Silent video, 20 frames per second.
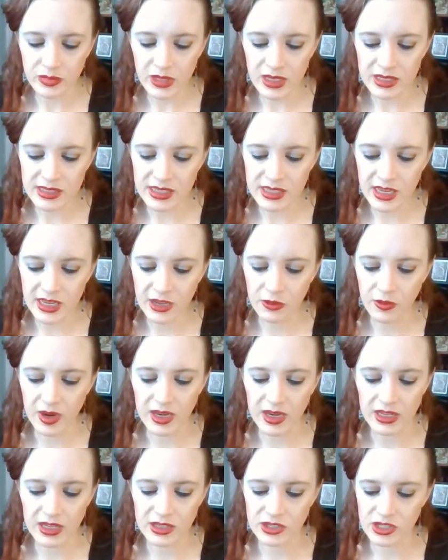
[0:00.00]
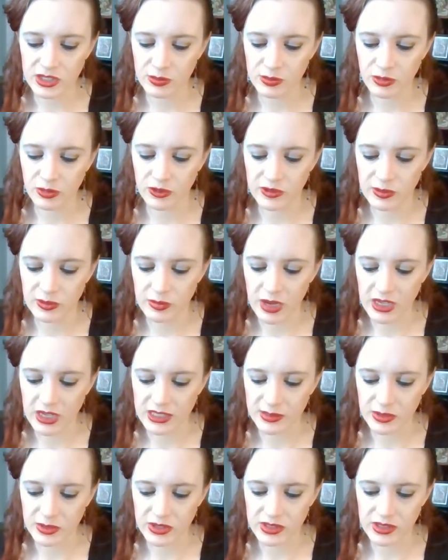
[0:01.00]
sitting and writing has just proved
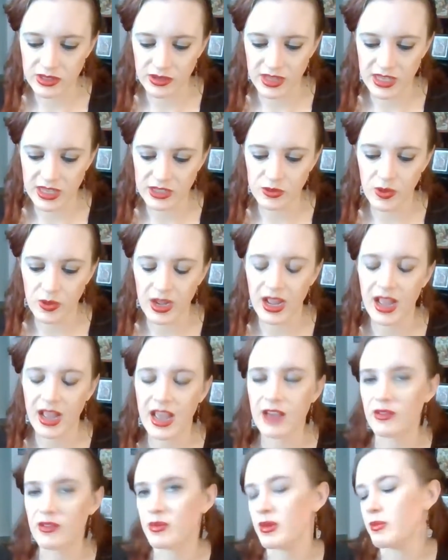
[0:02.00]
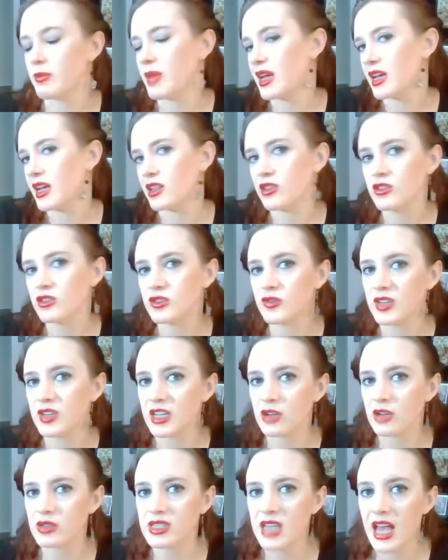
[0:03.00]
impossible, so that's why I haven't been making those
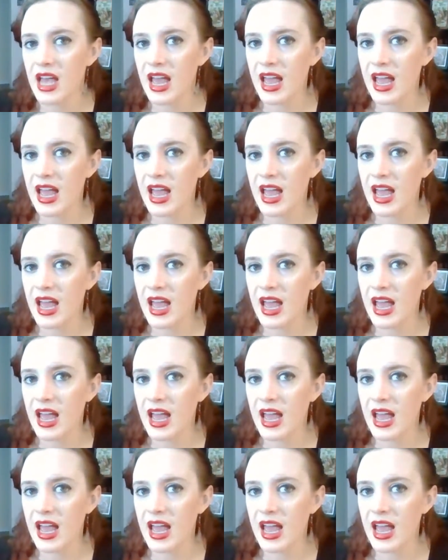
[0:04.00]
videos.